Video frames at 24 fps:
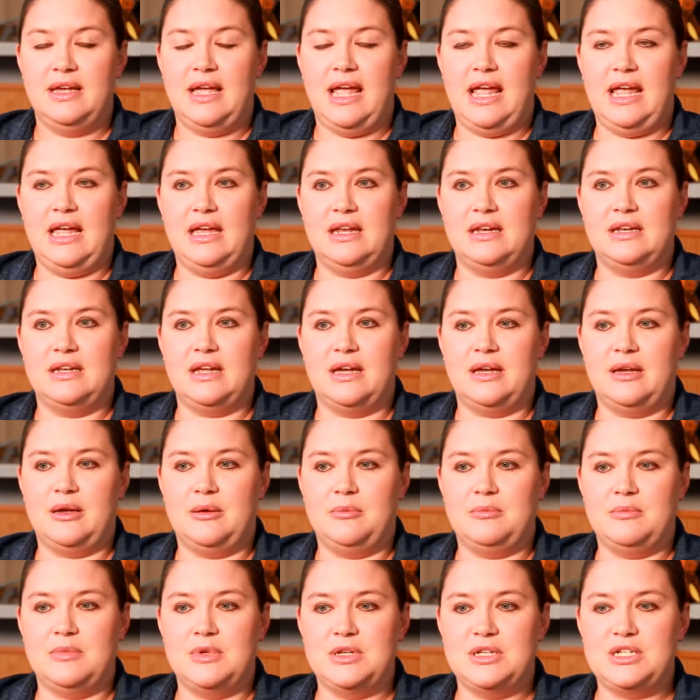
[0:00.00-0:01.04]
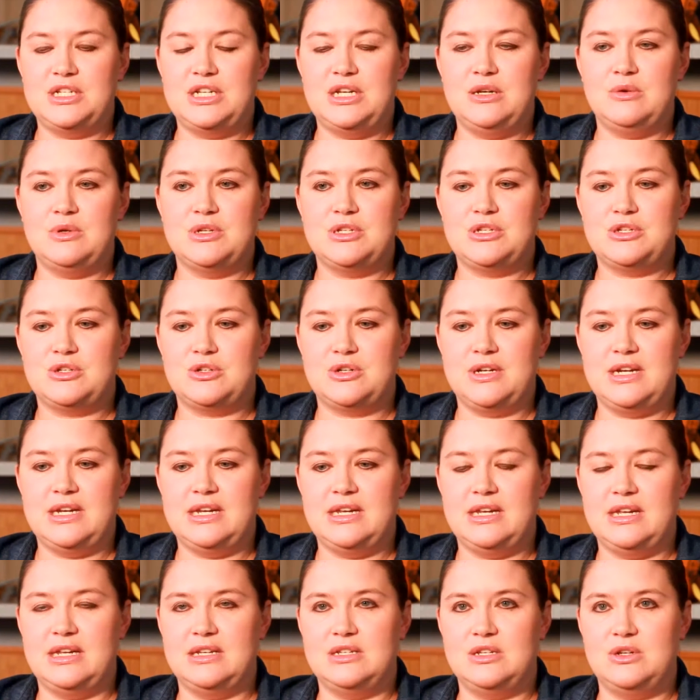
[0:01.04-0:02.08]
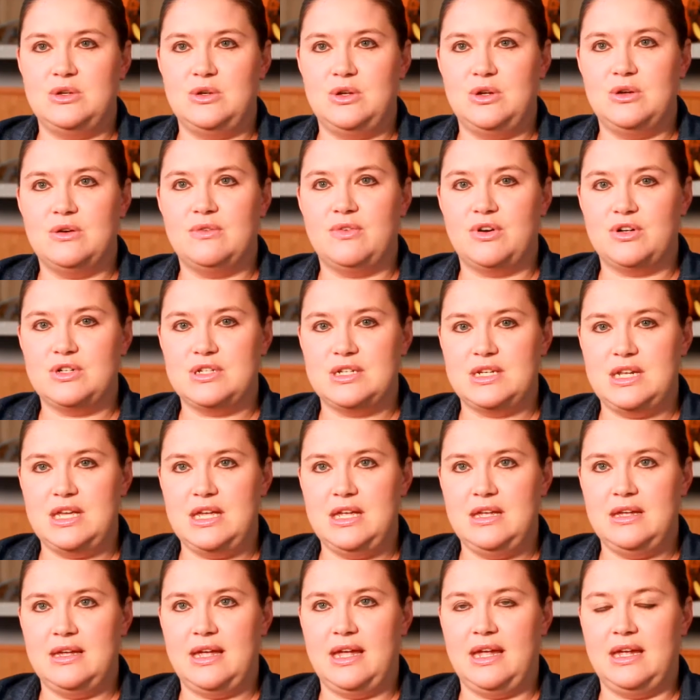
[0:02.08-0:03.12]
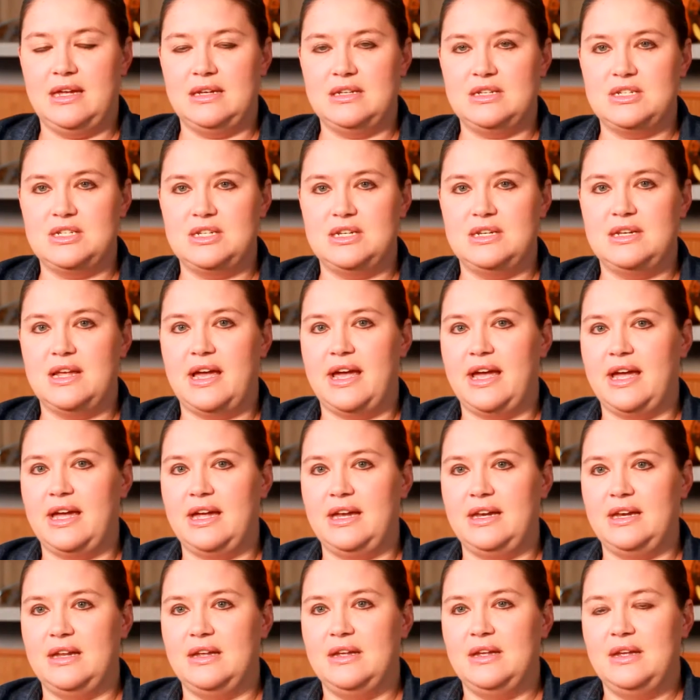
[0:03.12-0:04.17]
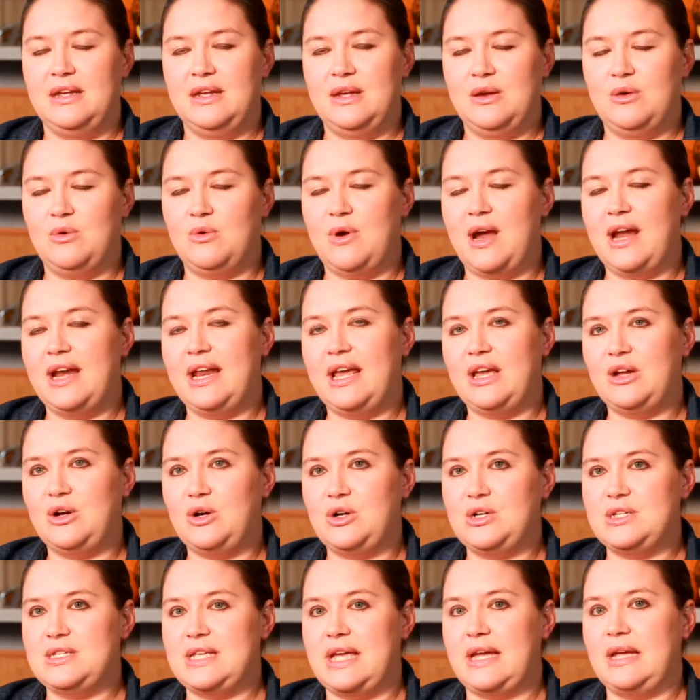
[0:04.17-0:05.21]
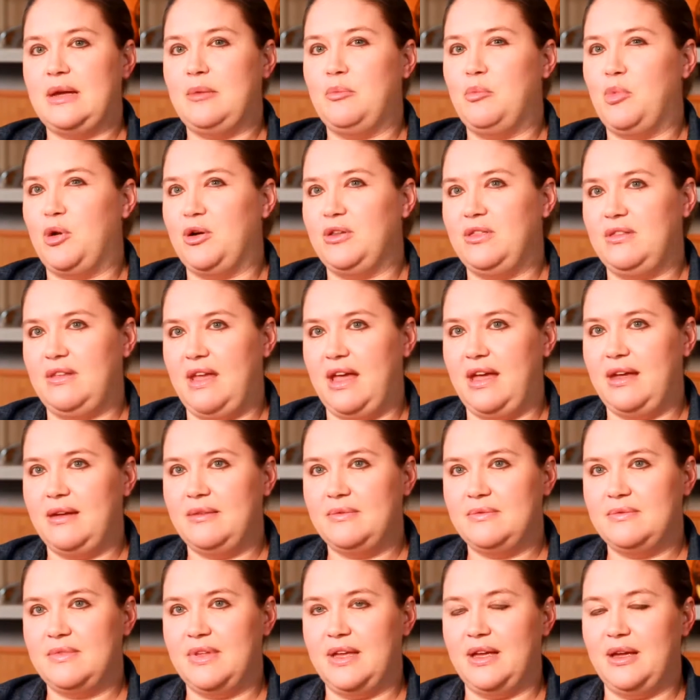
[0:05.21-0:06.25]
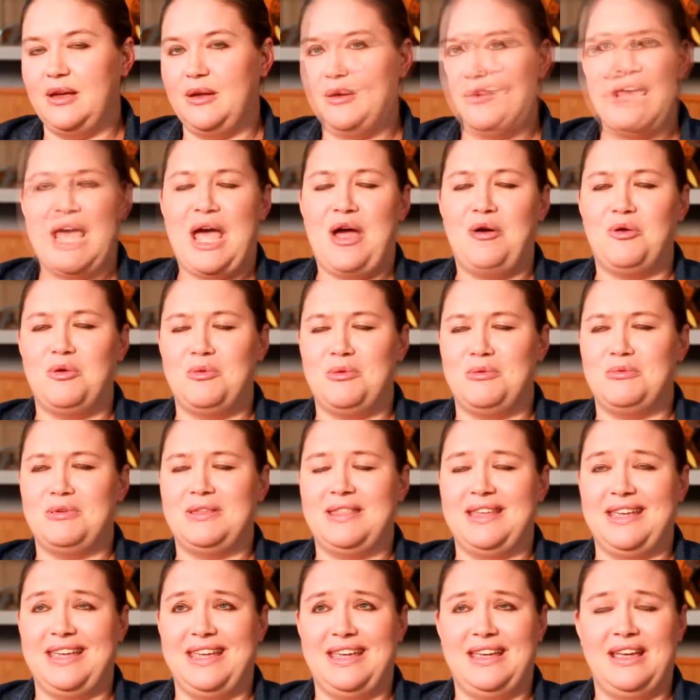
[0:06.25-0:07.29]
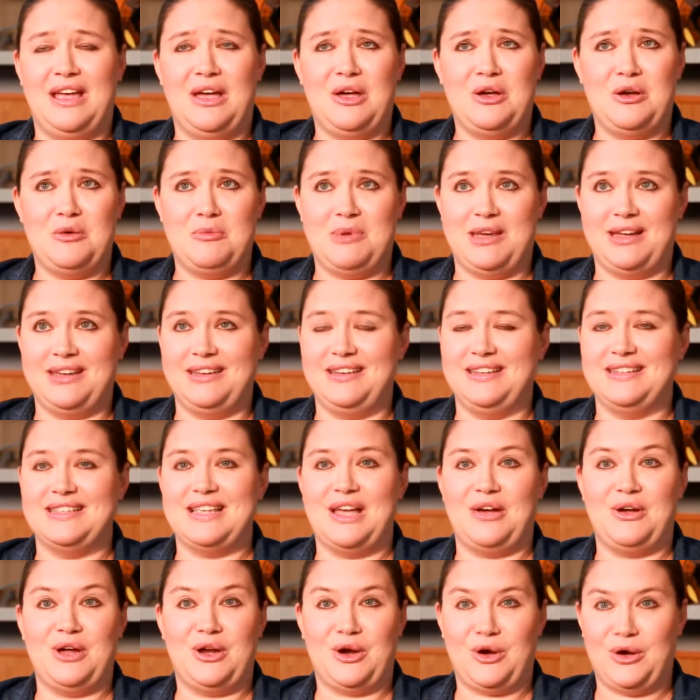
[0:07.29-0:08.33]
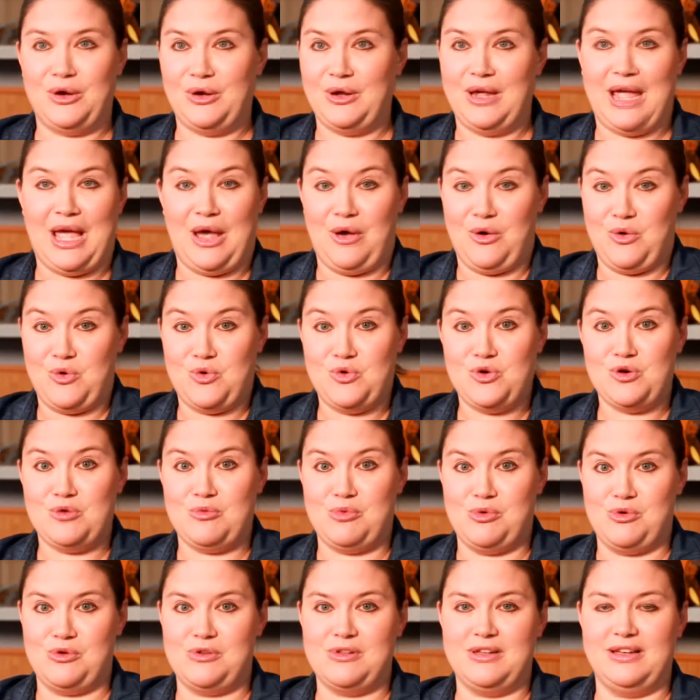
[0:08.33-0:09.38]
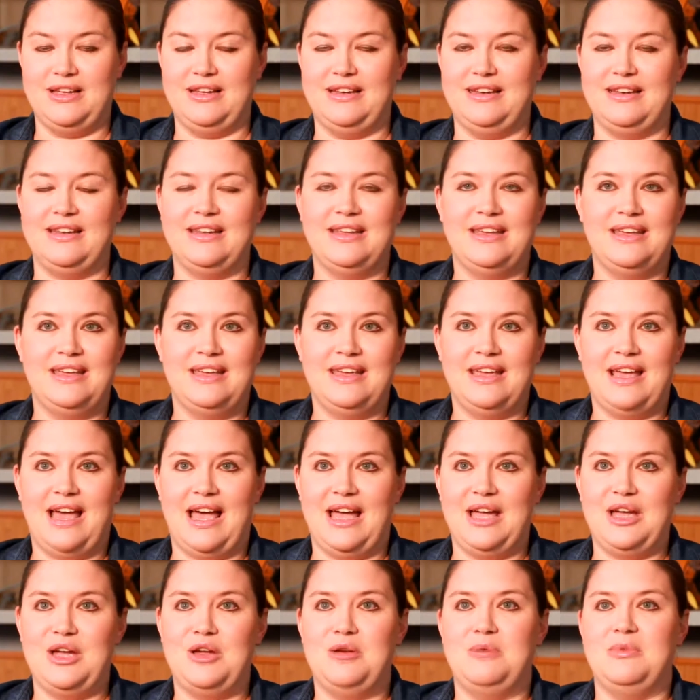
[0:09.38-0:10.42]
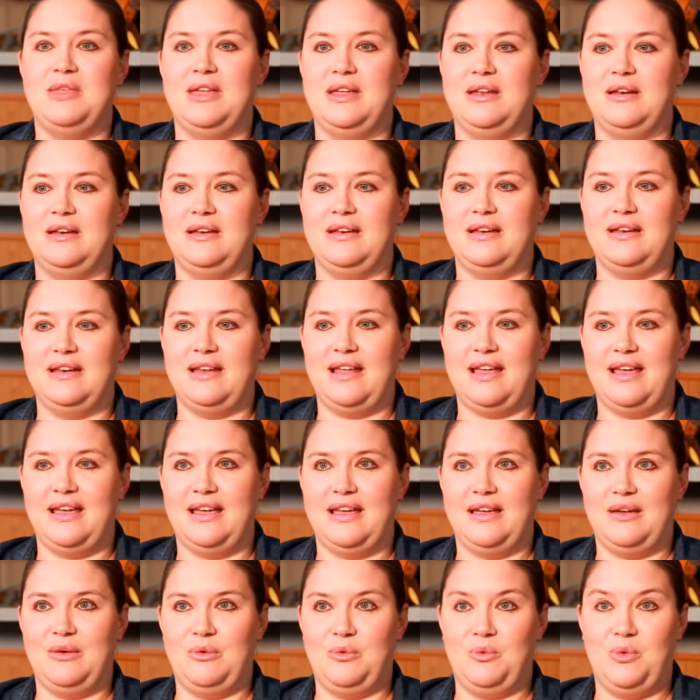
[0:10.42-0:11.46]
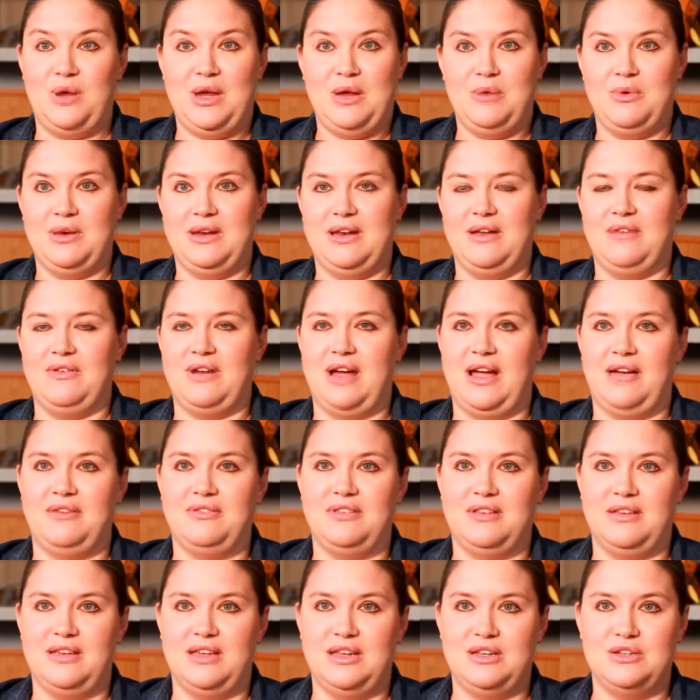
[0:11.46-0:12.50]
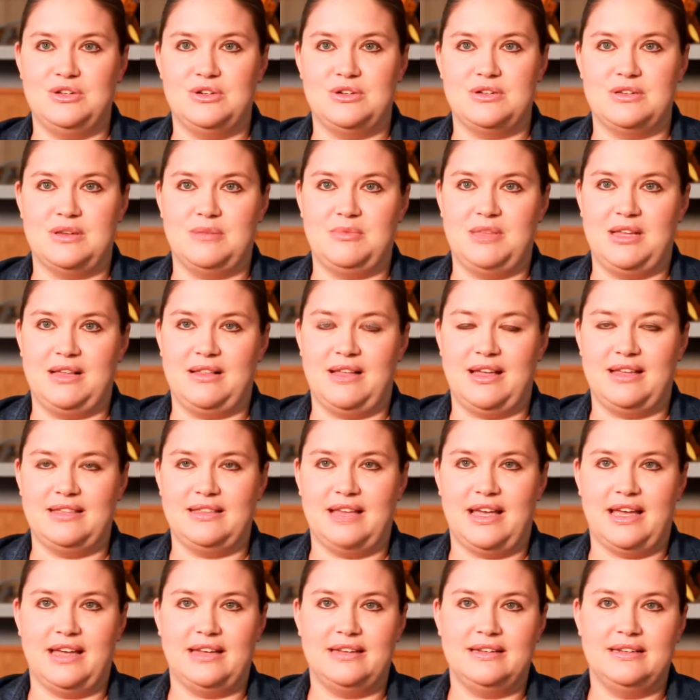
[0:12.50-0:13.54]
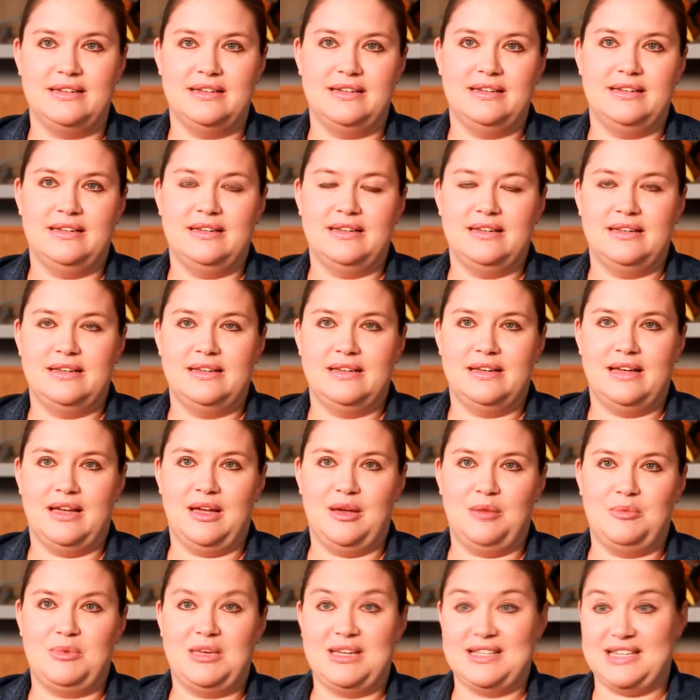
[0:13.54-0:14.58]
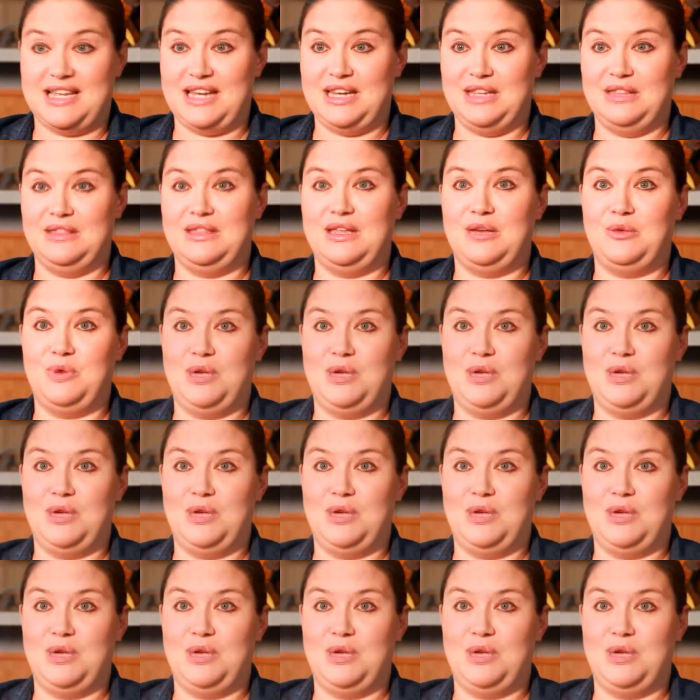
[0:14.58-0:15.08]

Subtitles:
And she was treated at Duke University, and she died right at her 2nd birthday. I remember thinking, oh my goodness, how horrible, and I hope that we would never have to endure something like that, because I didn't think